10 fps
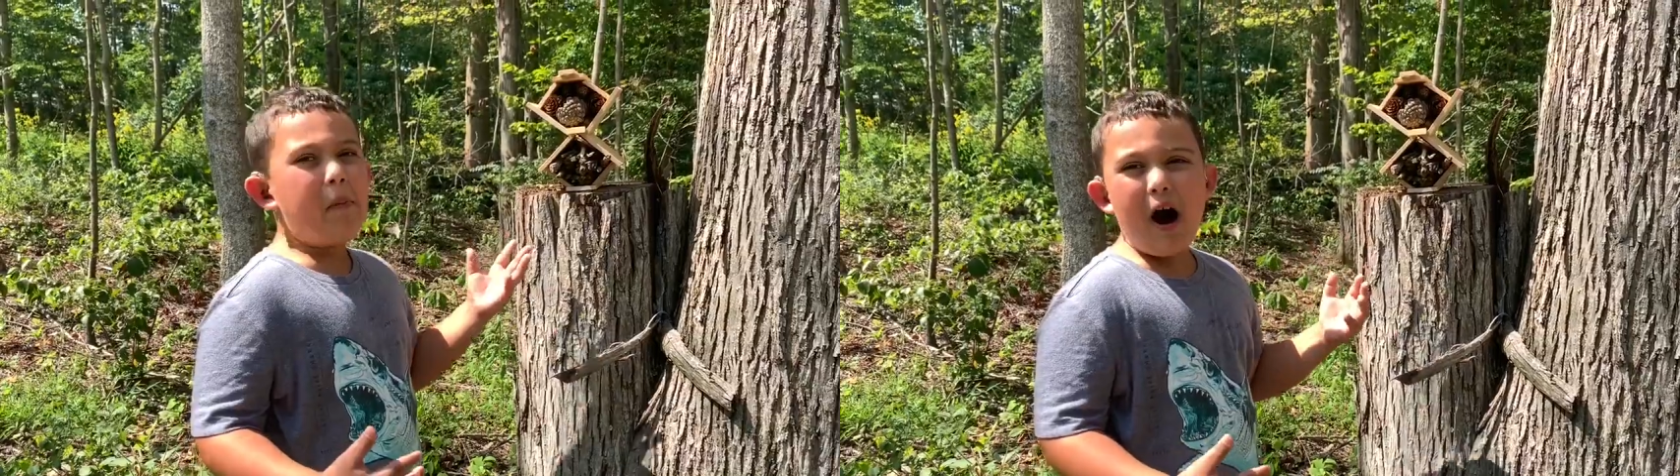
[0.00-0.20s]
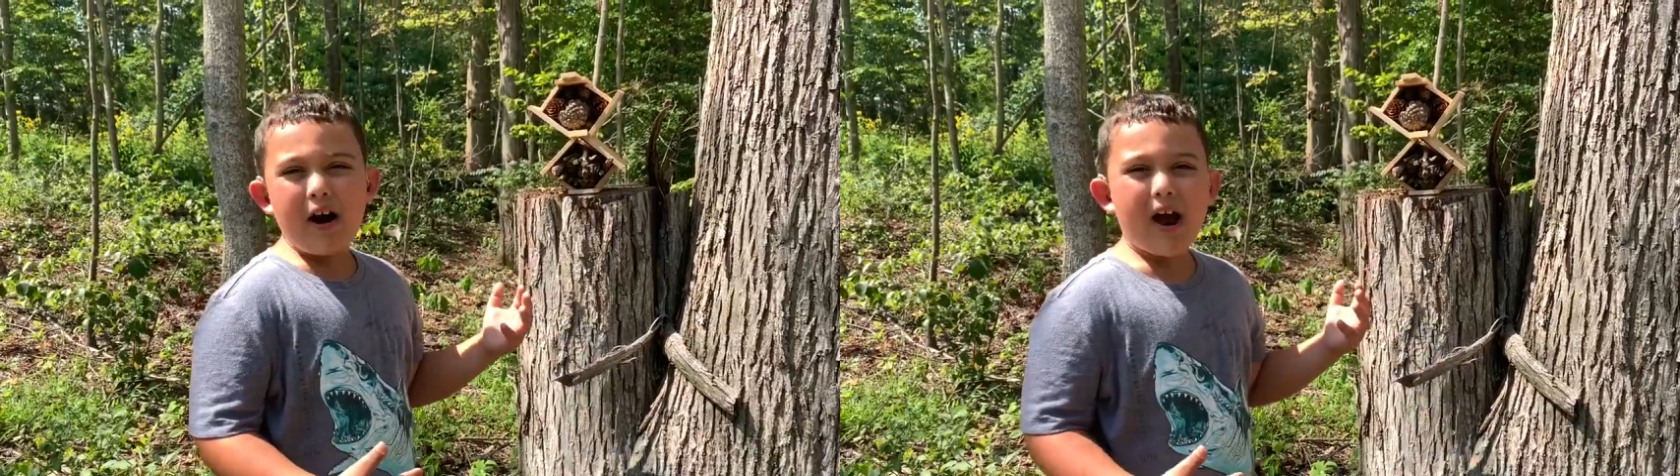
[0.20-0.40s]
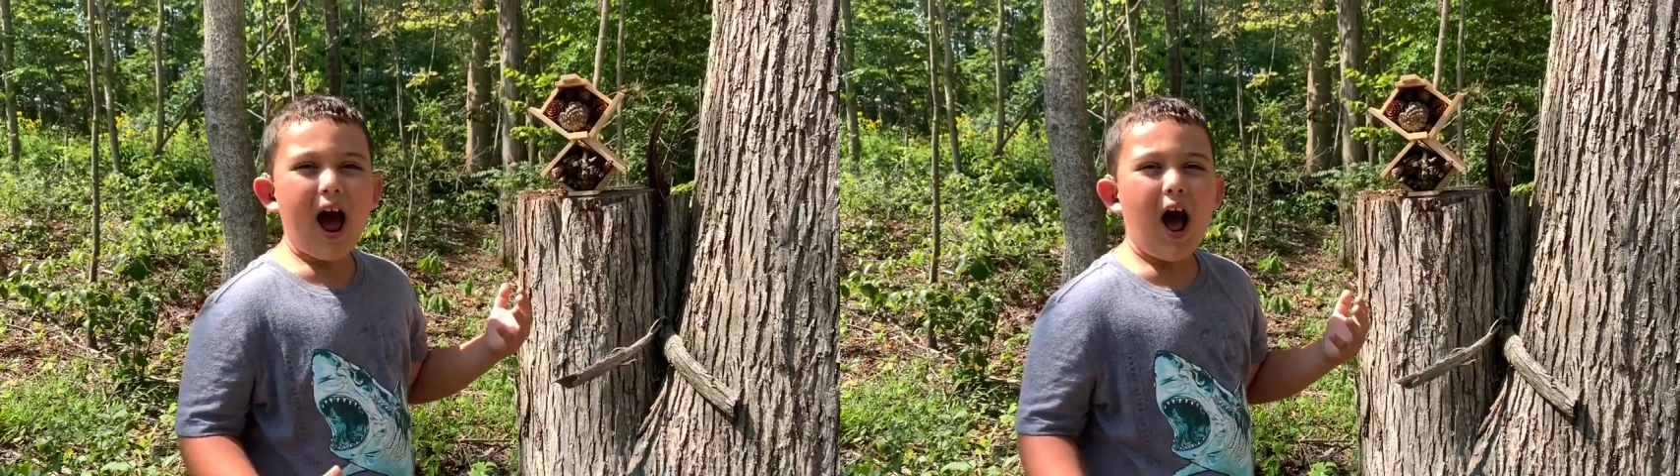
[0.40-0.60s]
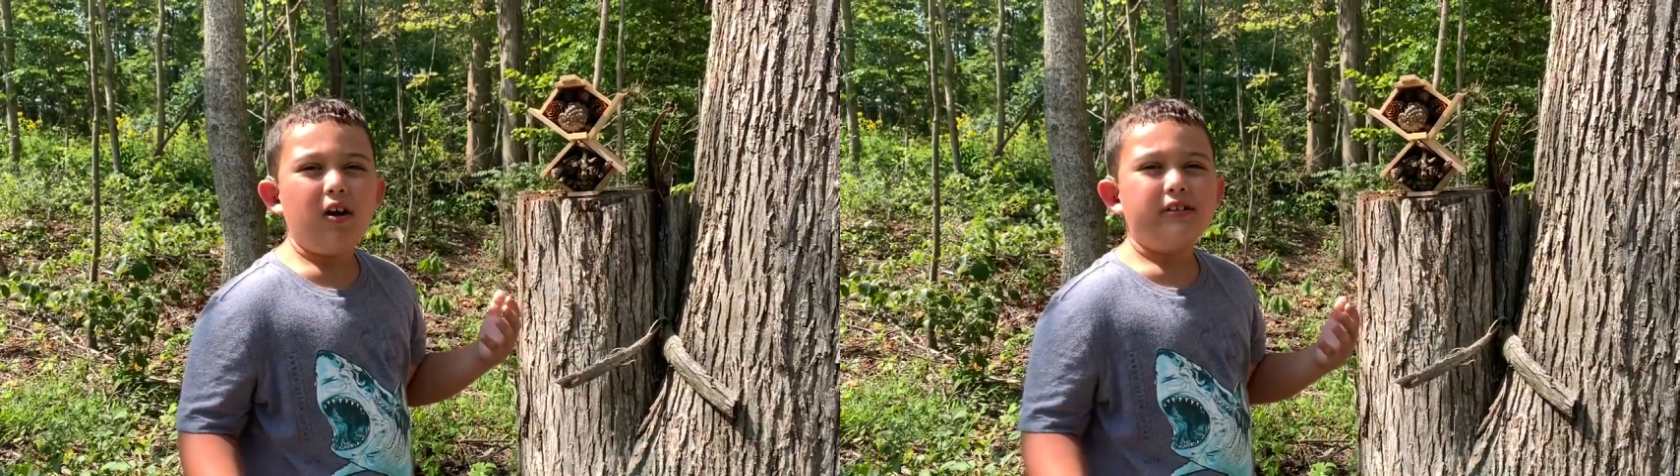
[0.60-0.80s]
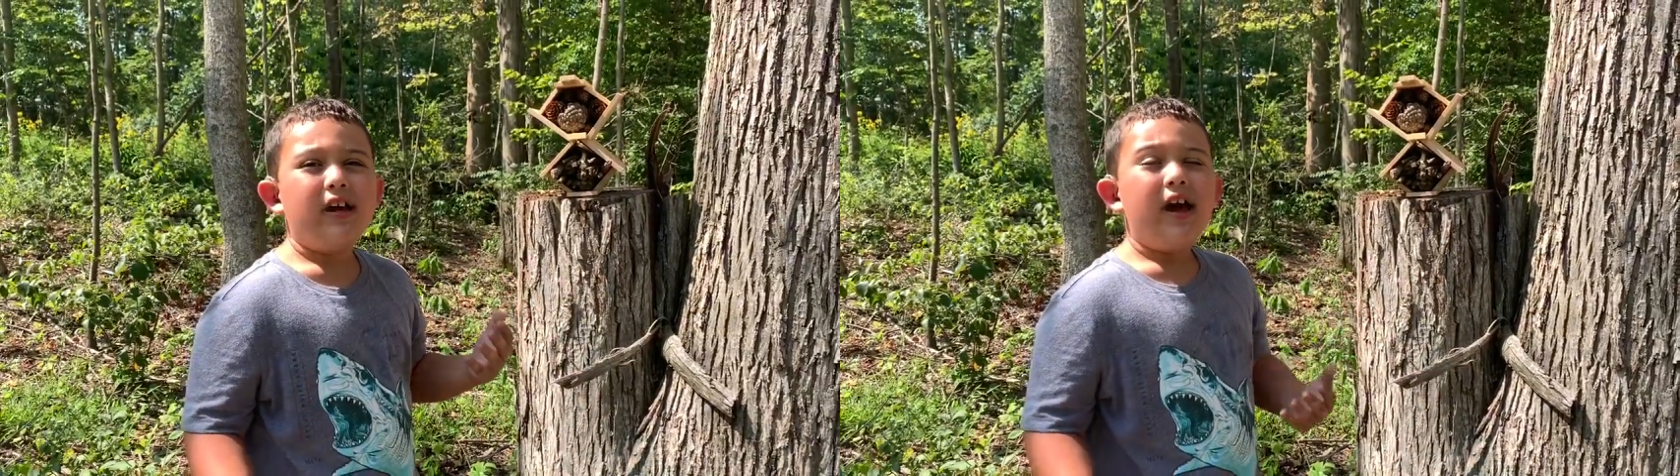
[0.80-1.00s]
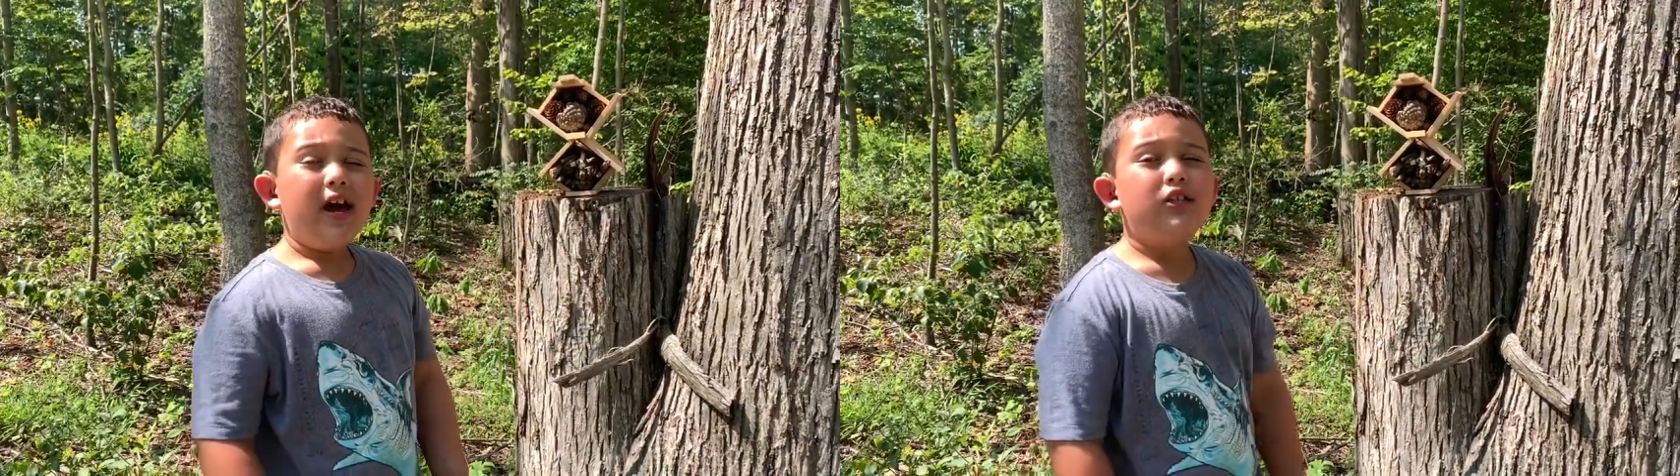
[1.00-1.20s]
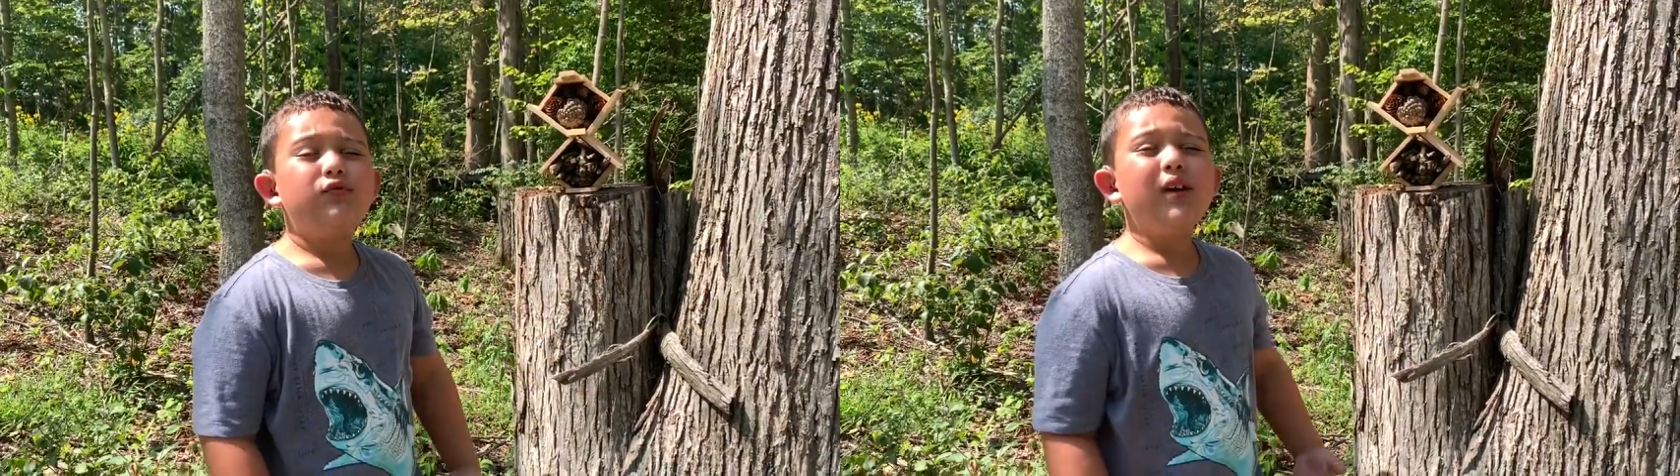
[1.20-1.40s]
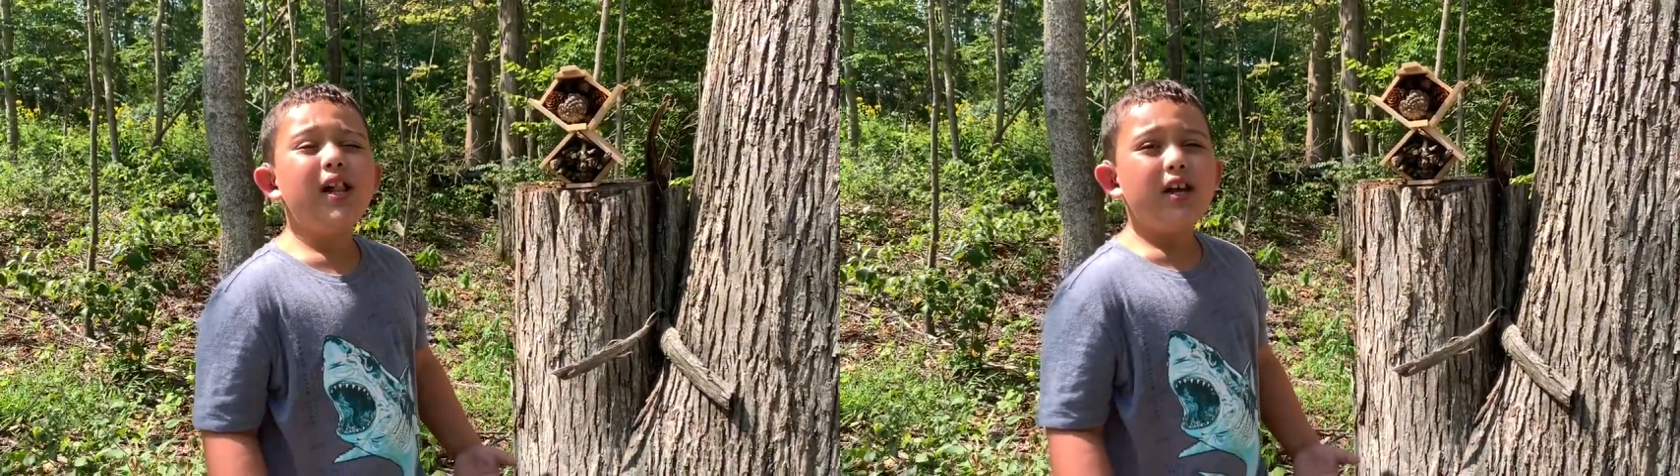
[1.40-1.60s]
bug house. It's
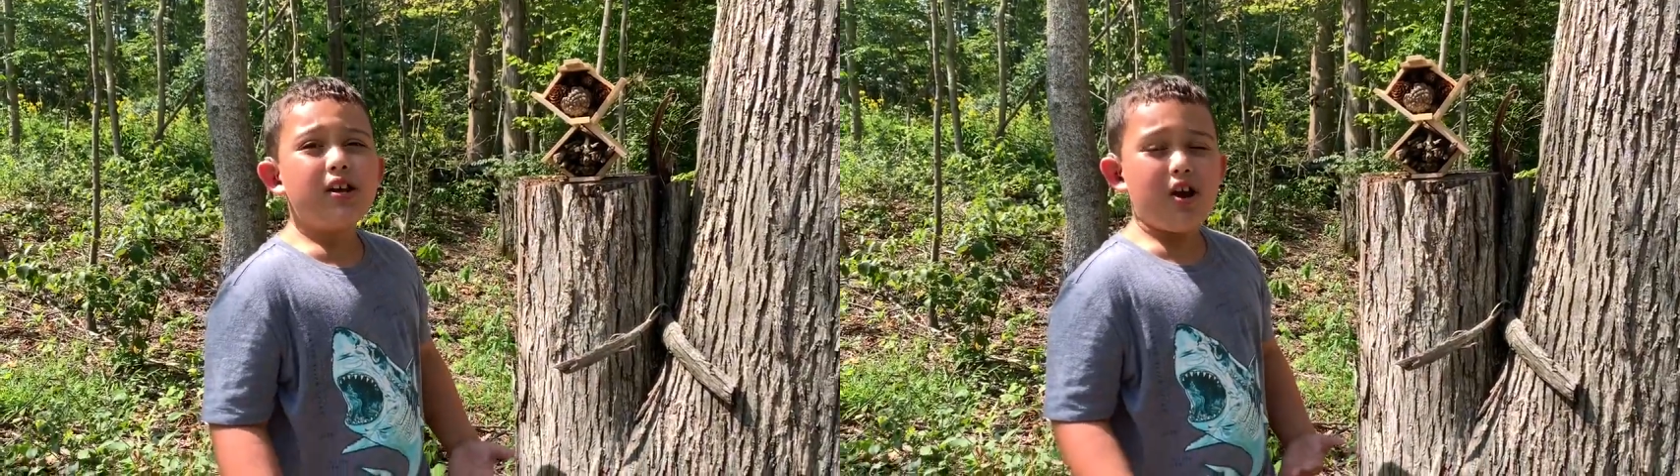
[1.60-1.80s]
really